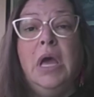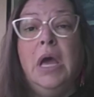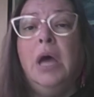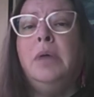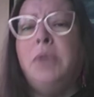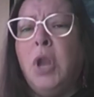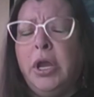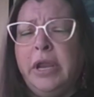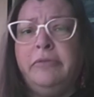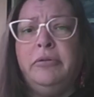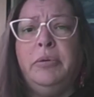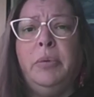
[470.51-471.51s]
Uh, not
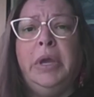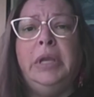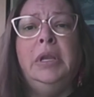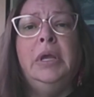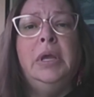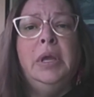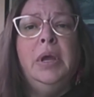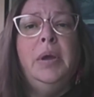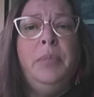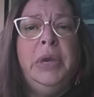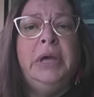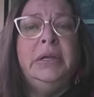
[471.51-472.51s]
everyone,
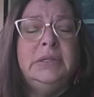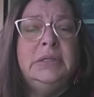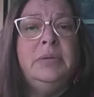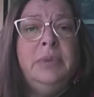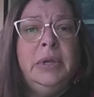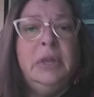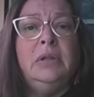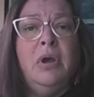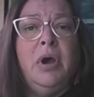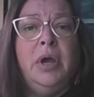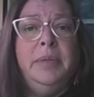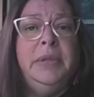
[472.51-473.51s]
but but a
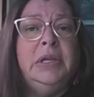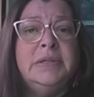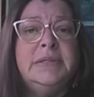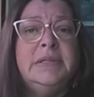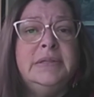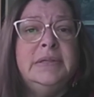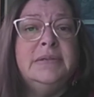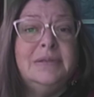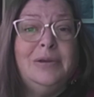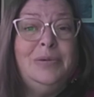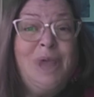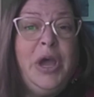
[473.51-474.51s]
lot because this
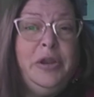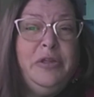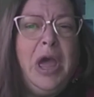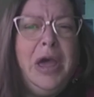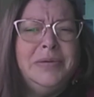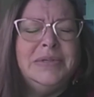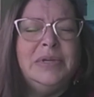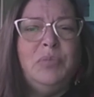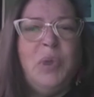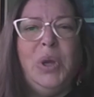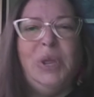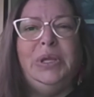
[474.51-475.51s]
is kind of the housing
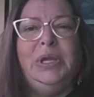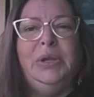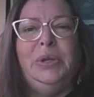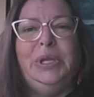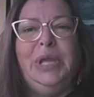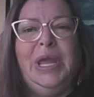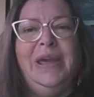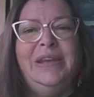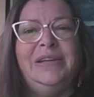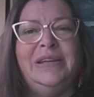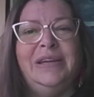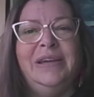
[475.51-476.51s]
model here in
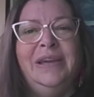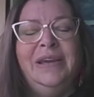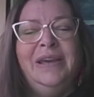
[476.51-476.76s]
Canada